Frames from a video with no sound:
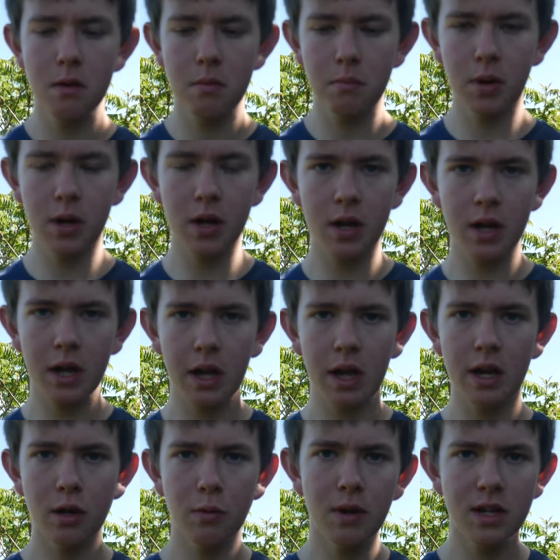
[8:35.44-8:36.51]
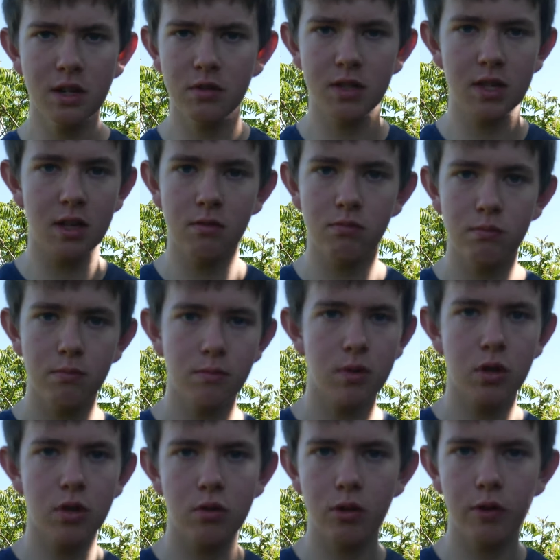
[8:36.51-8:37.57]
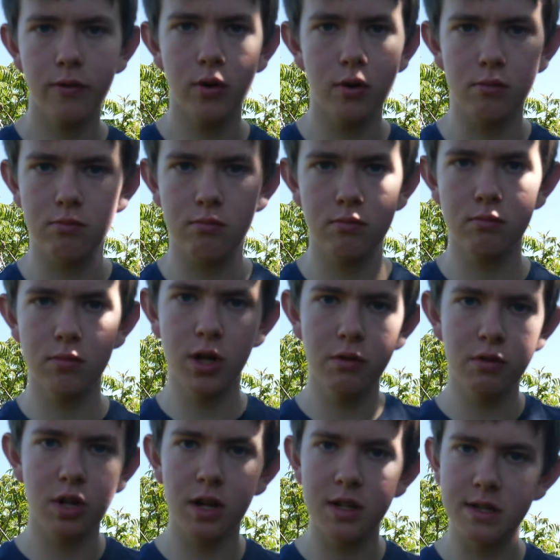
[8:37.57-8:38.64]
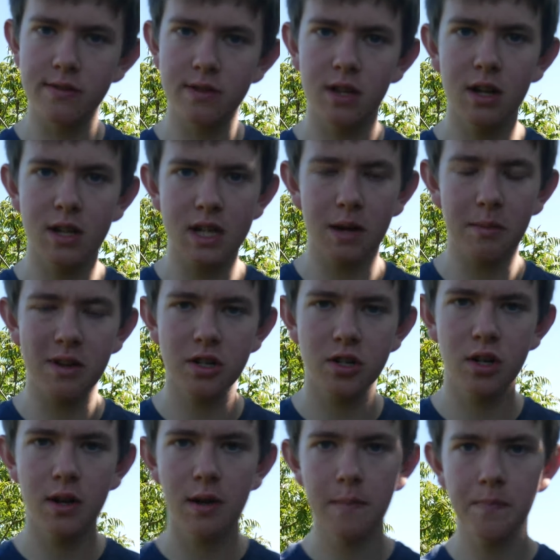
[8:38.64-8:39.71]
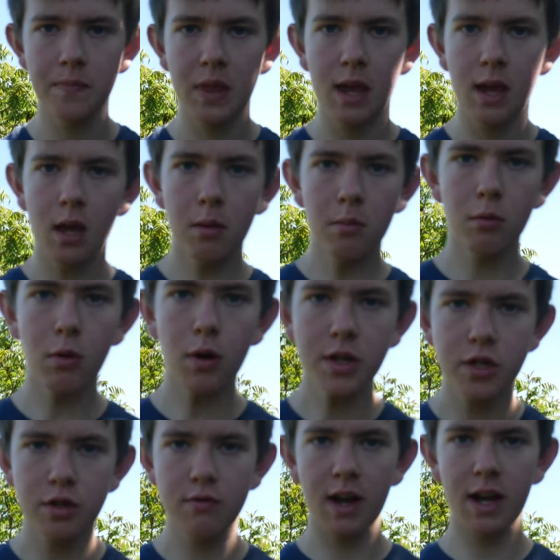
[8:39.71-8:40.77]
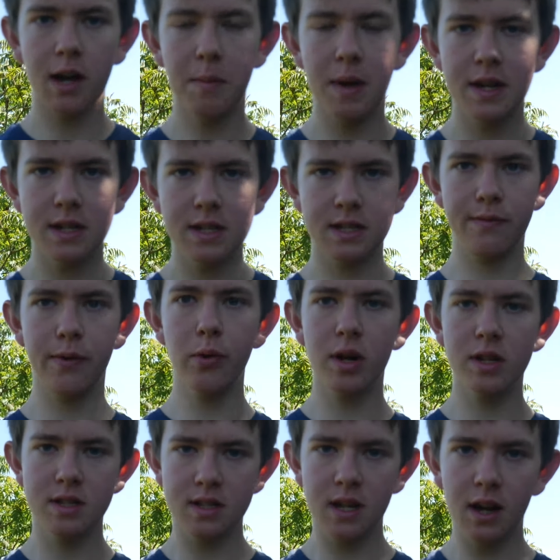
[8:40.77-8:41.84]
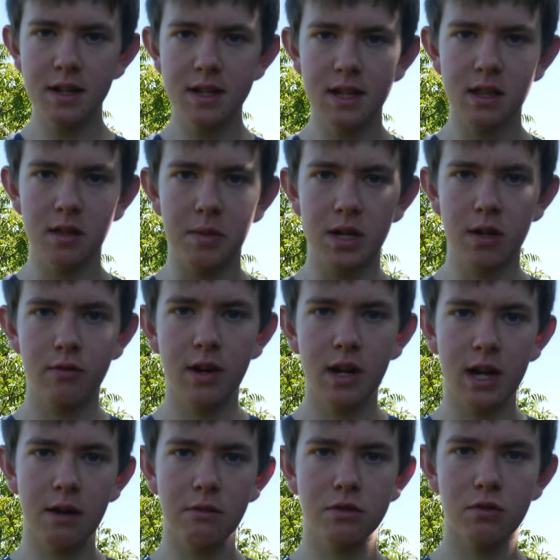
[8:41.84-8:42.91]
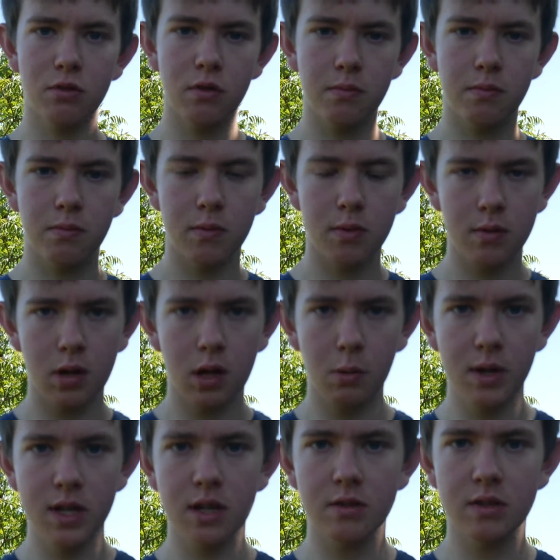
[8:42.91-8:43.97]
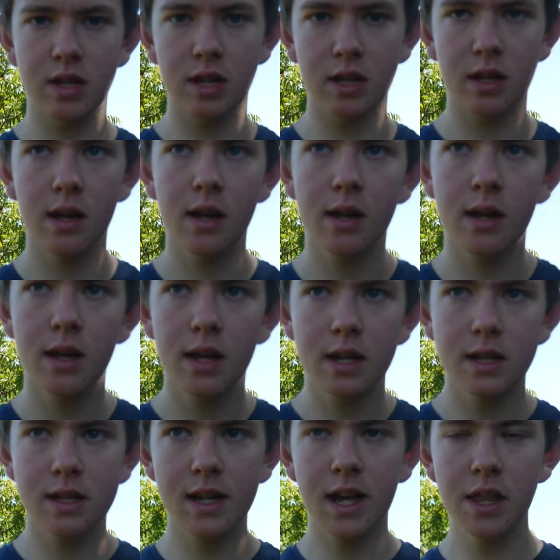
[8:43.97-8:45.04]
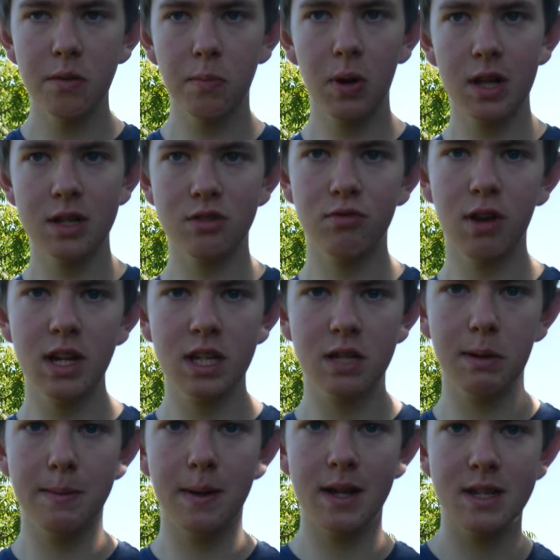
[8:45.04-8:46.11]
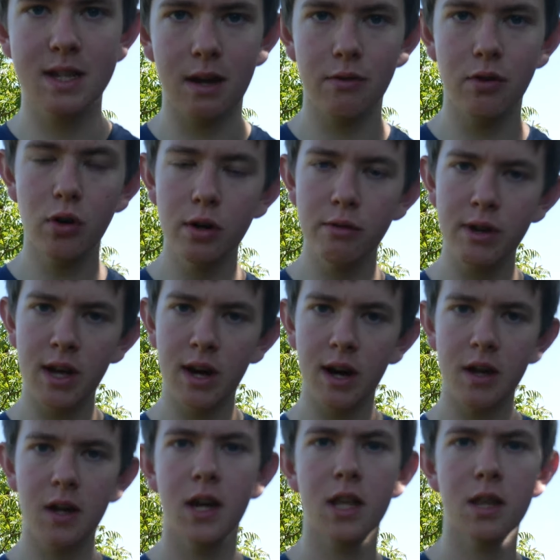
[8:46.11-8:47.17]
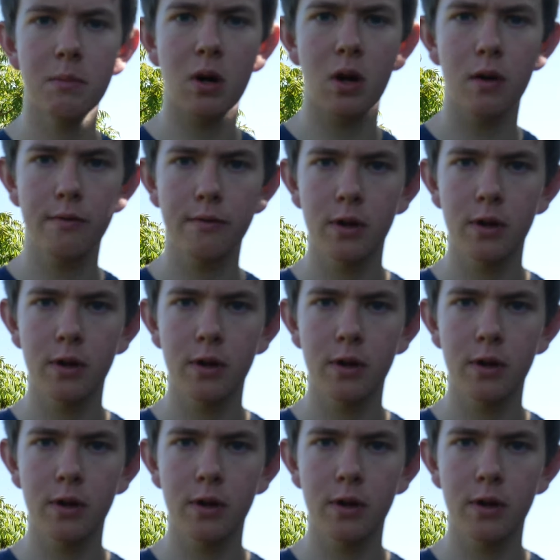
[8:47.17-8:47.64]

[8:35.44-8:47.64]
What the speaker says: but in a windowsill you've got no chance of slug damage. But what I do recommend is if you are starting them in a greenhouse or a windowsill, to get the plants ready to be planted out, not only hardening them off,